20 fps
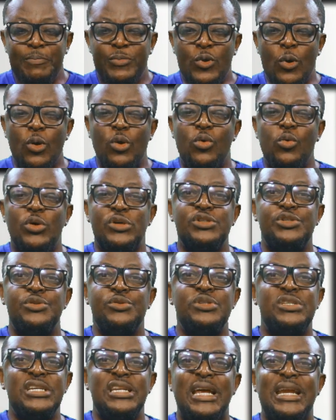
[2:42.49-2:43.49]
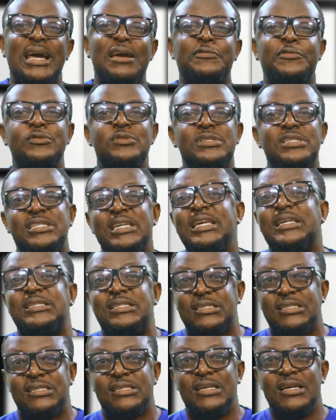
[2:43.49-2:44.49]
the uncle was using an iPhone
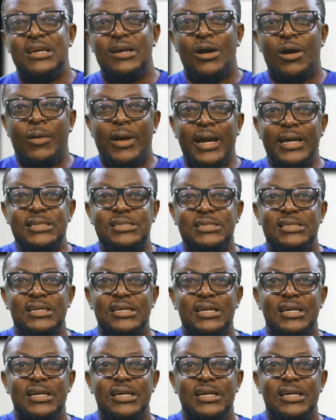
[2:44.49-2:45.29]
6, all right?